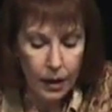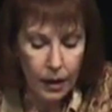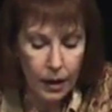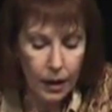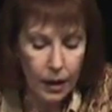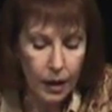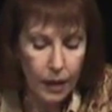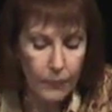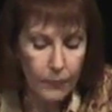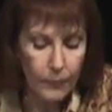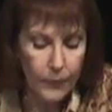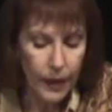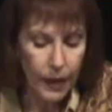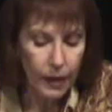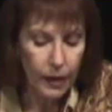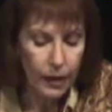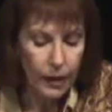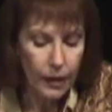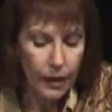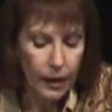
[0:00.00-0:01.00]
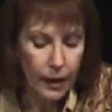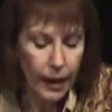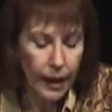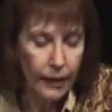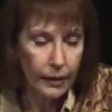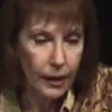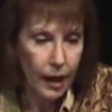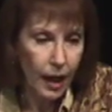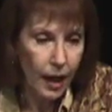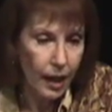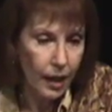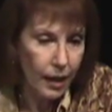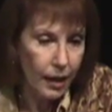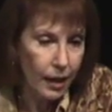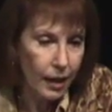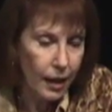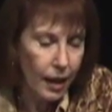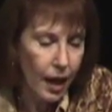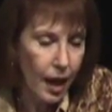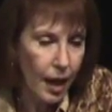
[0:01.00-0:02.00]
And
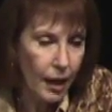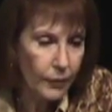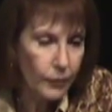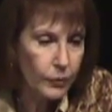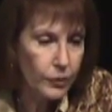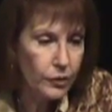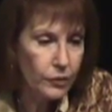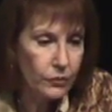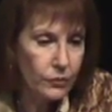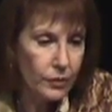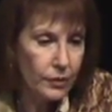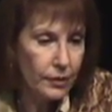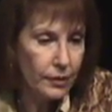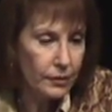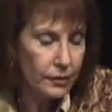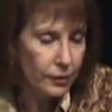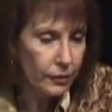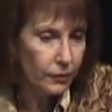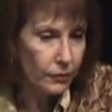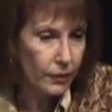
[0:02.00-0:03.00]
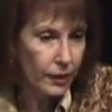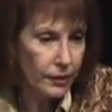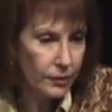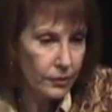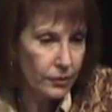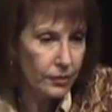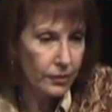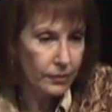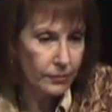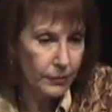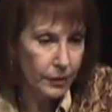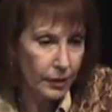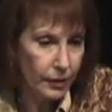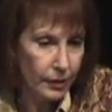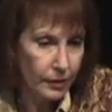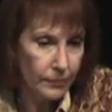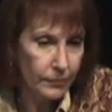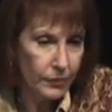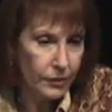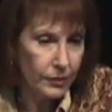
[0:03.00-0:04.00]
I would use it as a crutch
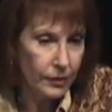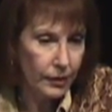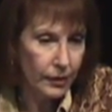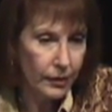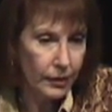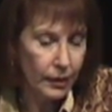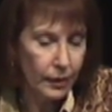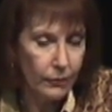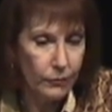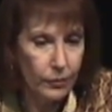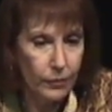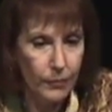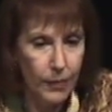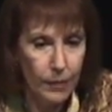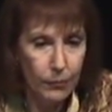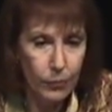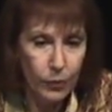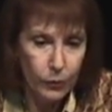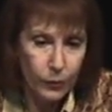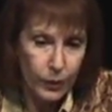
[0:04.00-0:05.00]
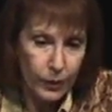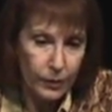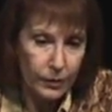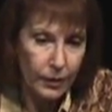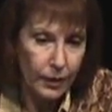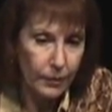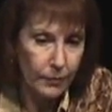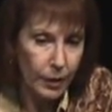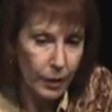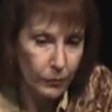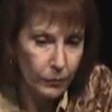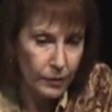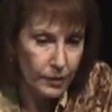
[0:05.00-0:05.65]
sometimes, and I remember one time I